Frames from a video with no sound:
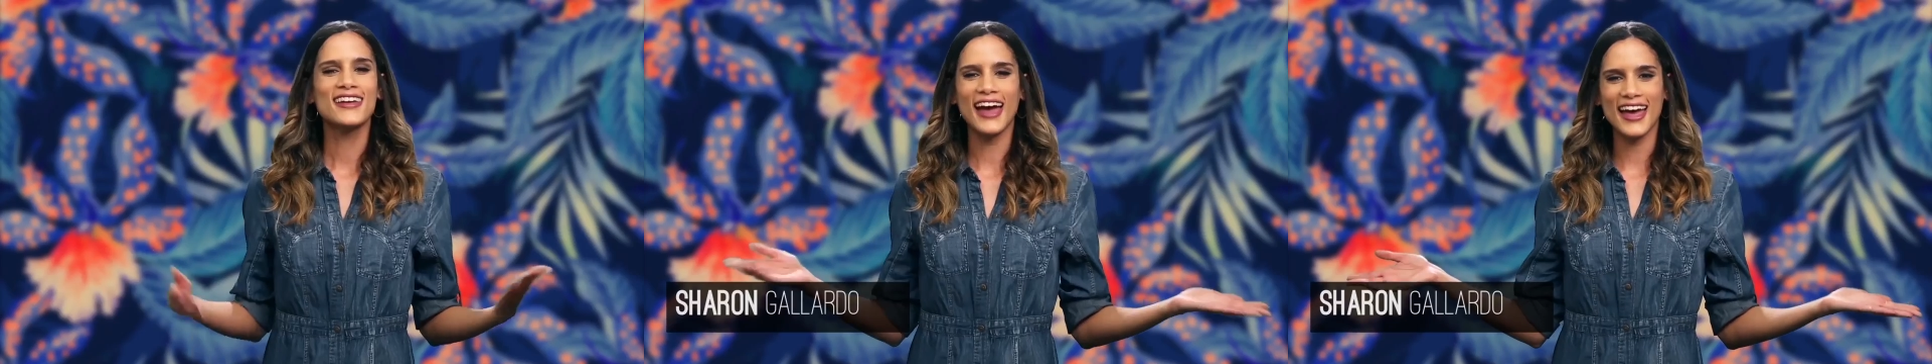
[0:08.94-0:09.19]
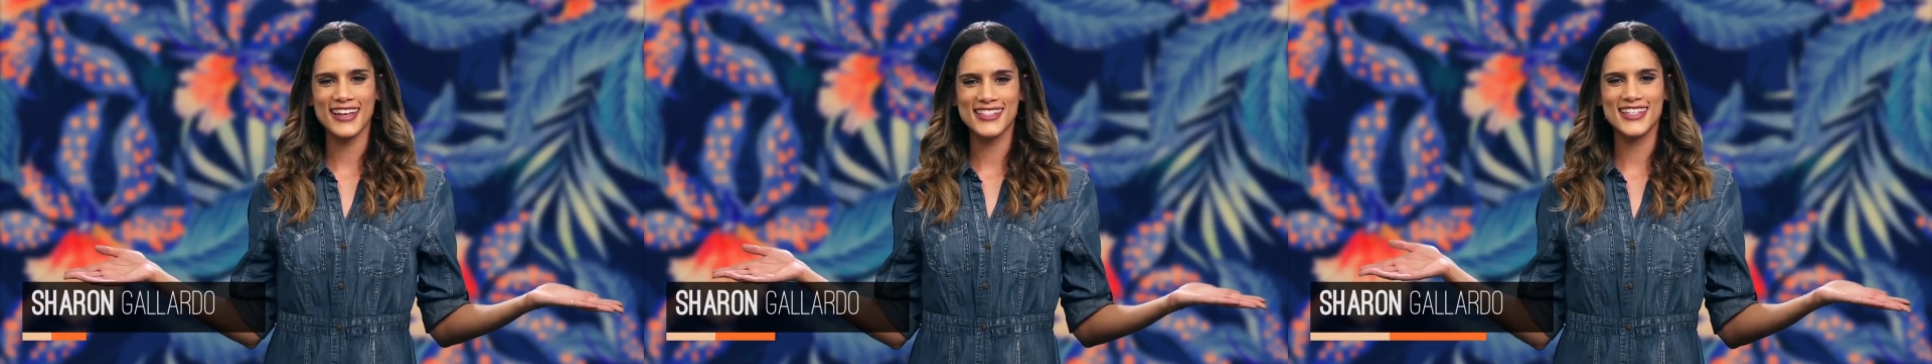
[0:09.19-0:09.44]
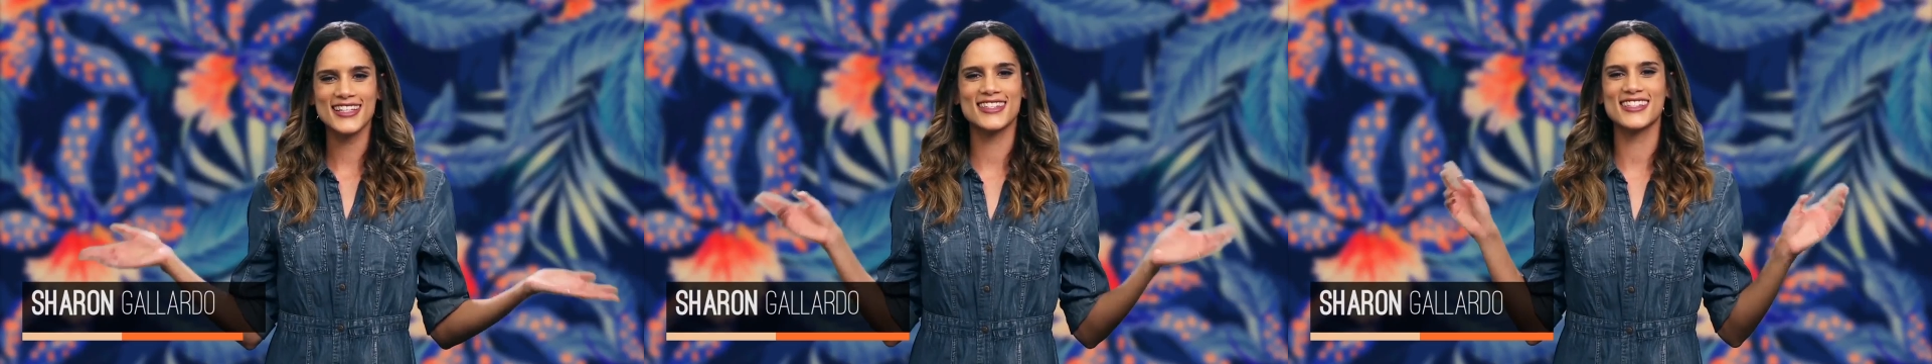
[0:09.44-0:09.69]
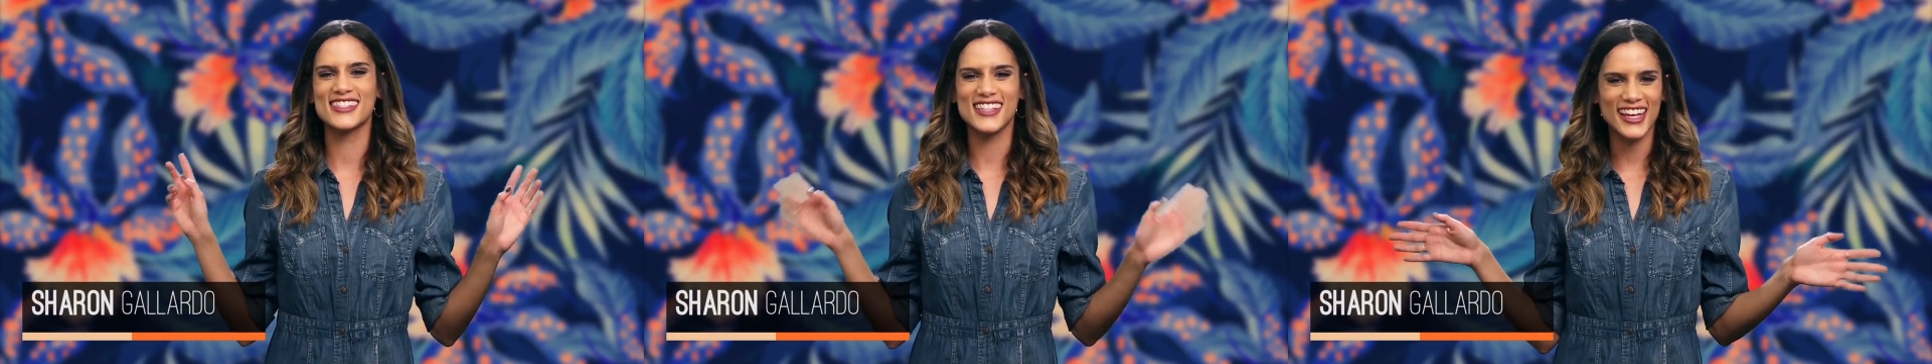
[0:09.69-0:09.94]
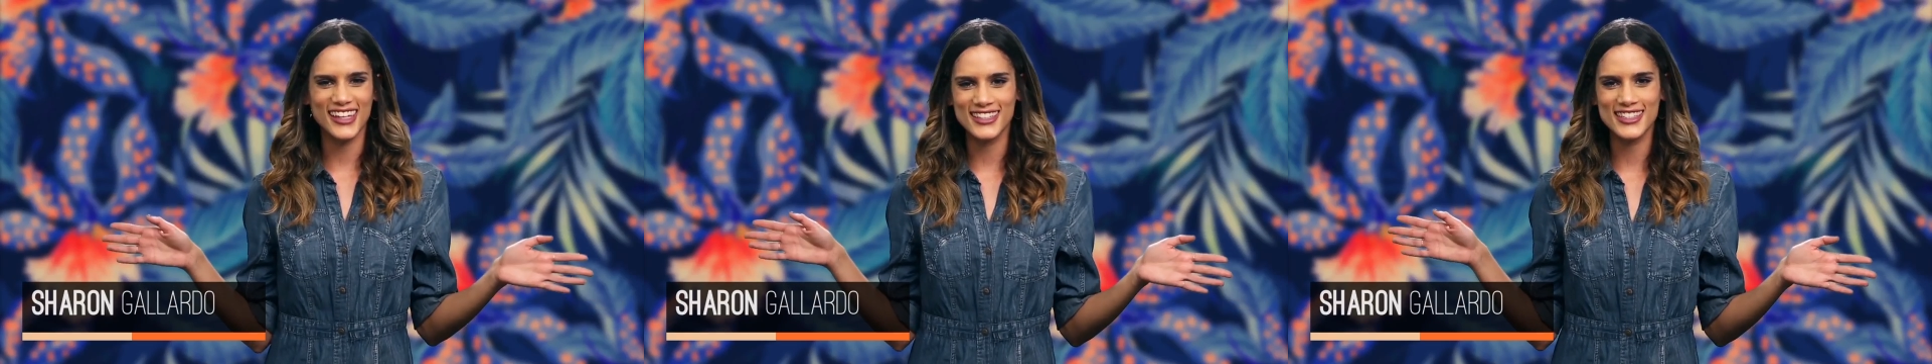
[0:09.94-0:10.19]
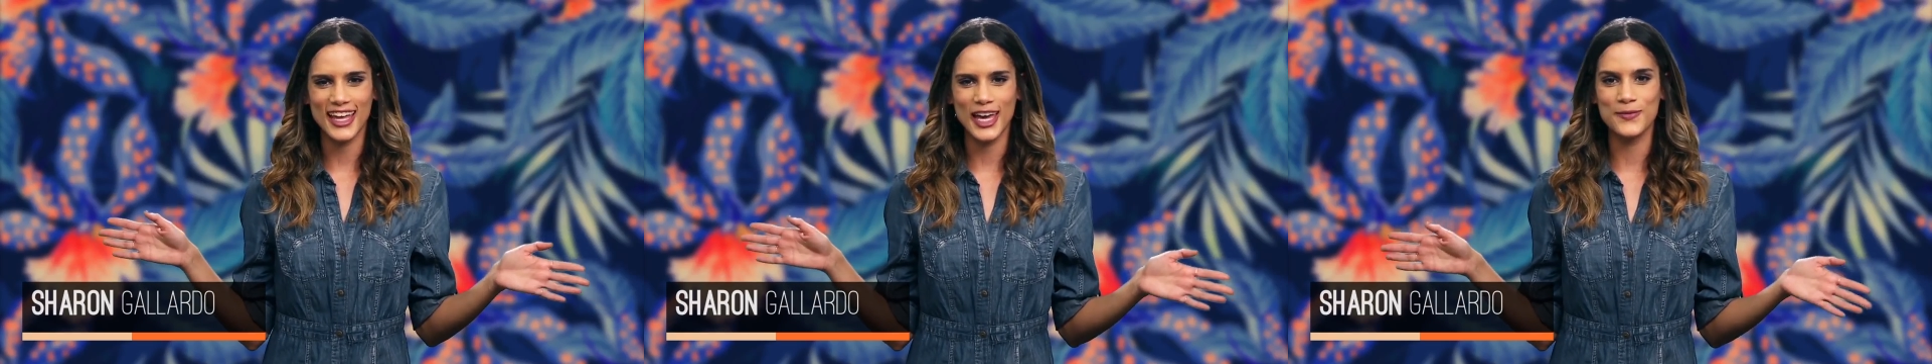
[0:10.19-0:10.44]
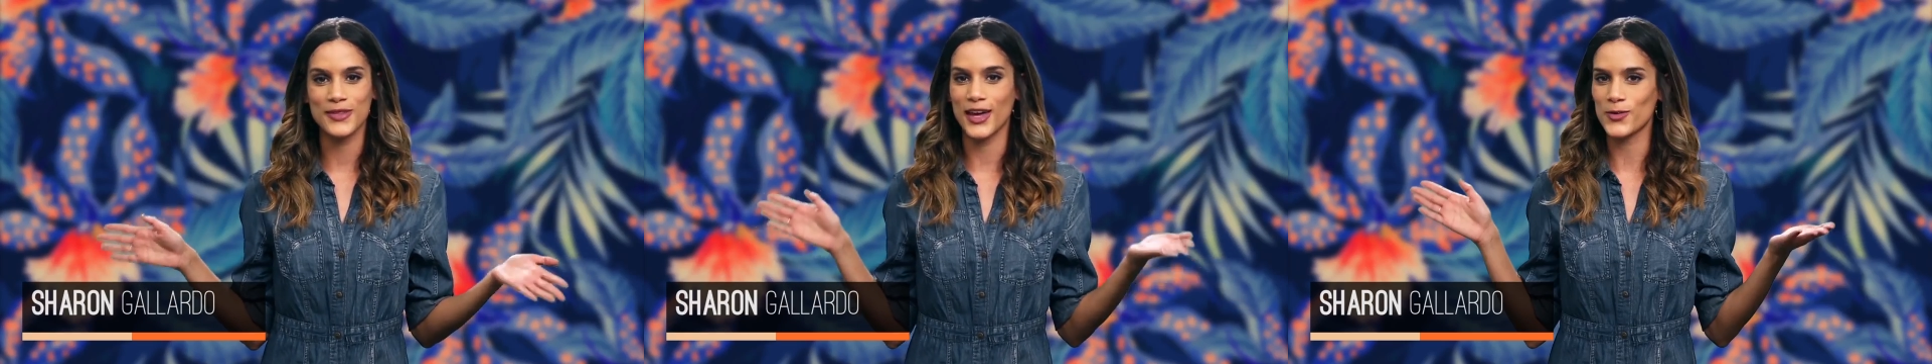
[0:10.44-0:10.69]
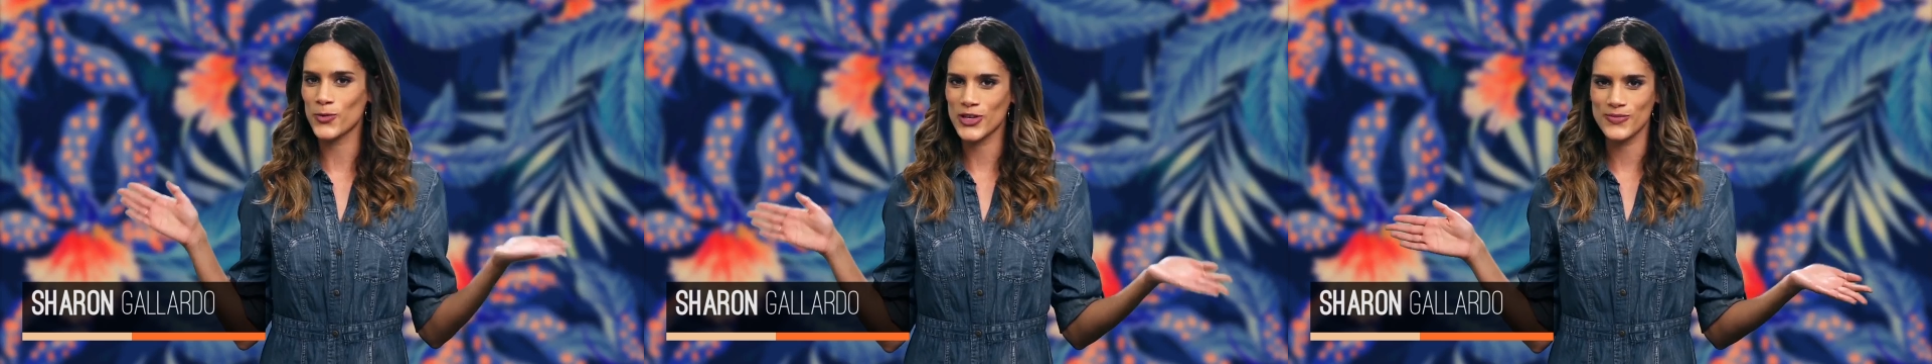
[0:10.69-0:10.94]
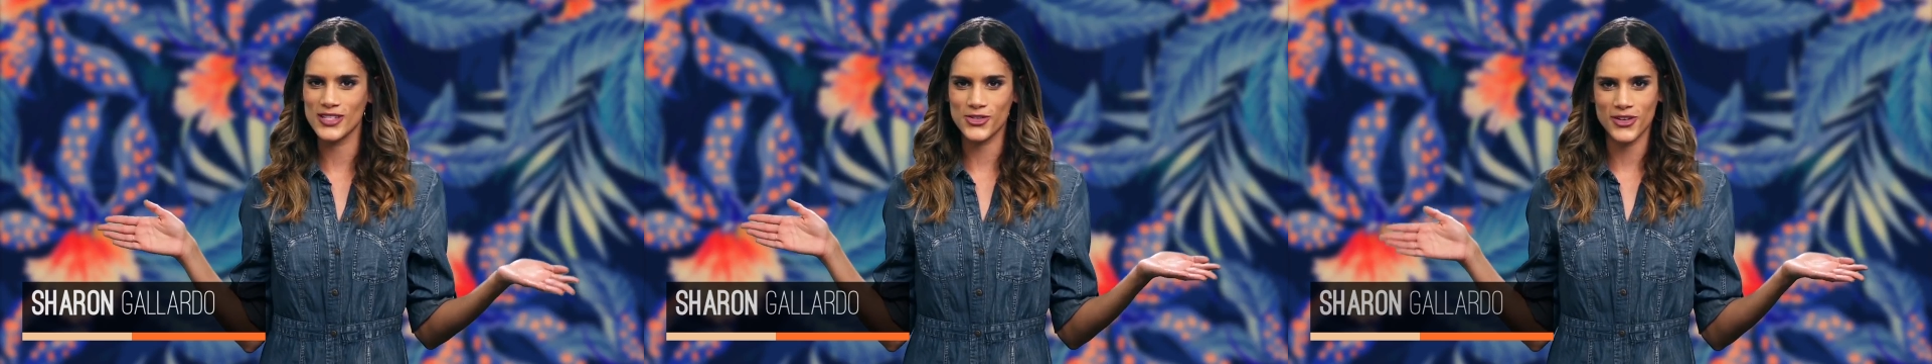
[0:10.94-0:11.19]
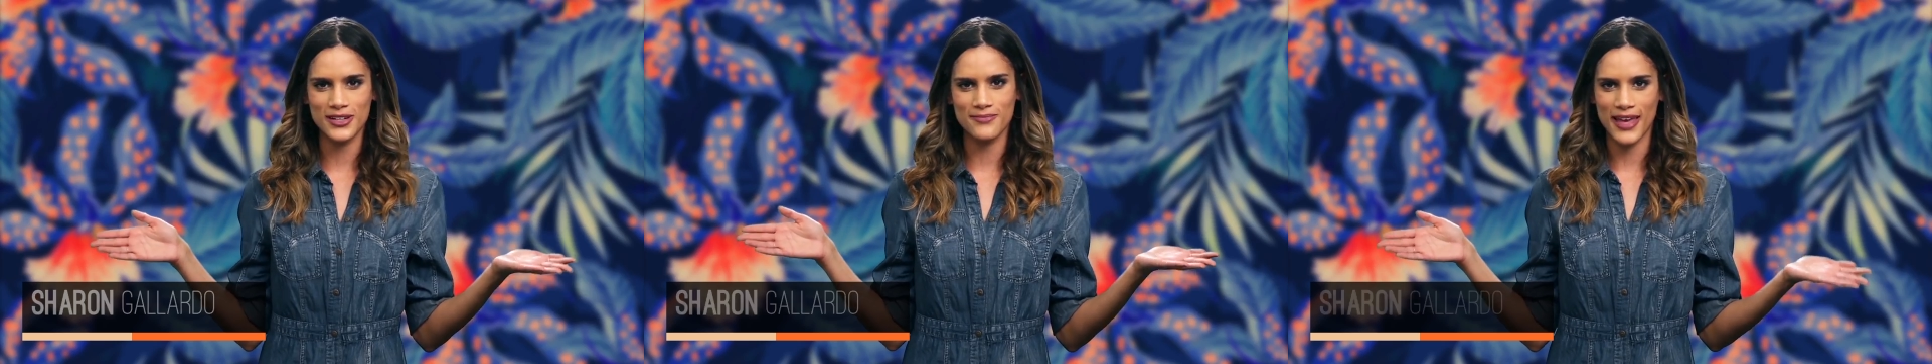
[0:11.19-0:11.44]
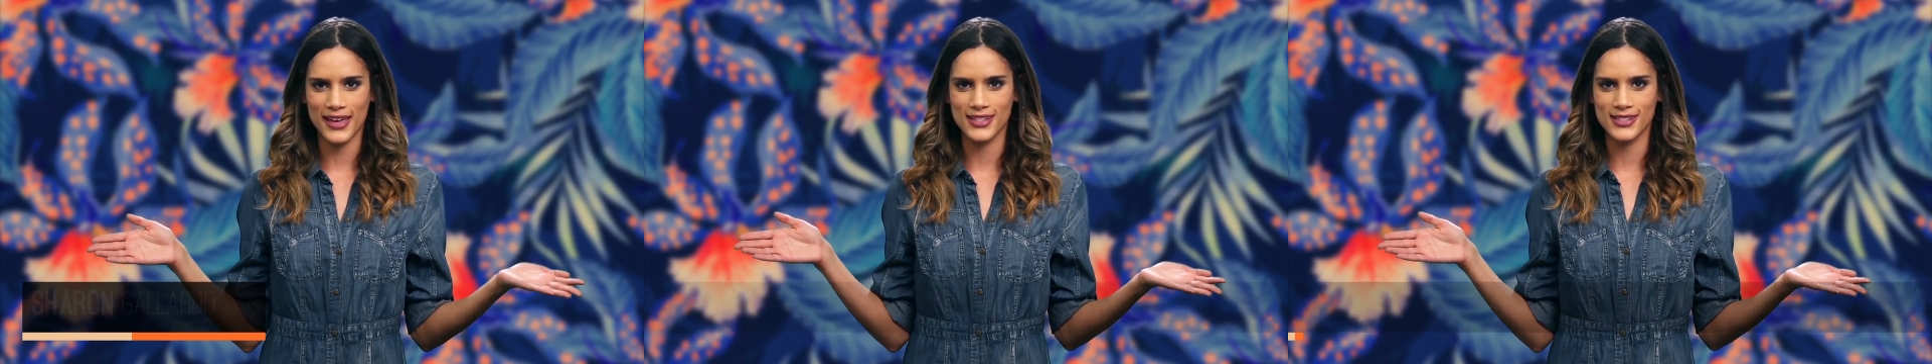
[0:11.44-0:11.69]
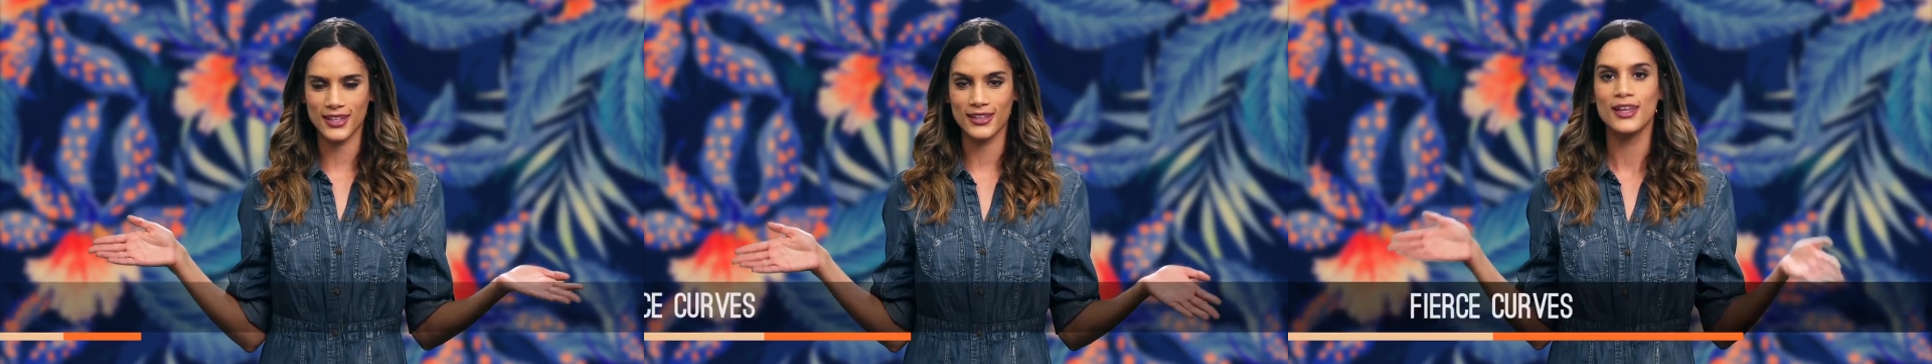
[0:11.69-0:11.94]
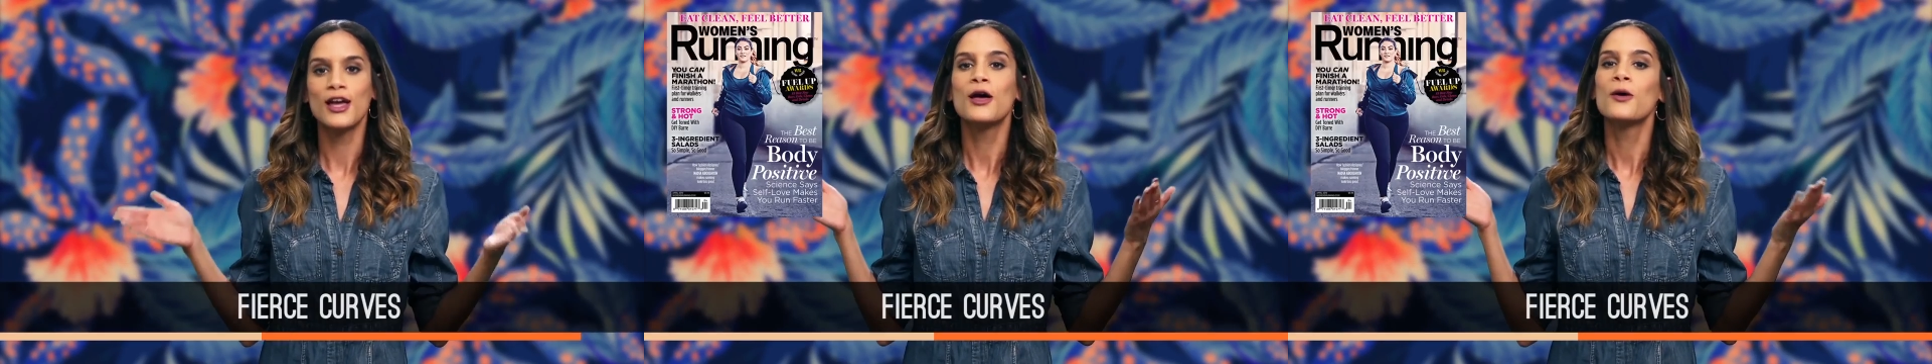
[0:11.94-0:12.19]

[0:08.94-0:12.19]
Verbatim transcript: Guys, this is the second time that Women's Running Magazine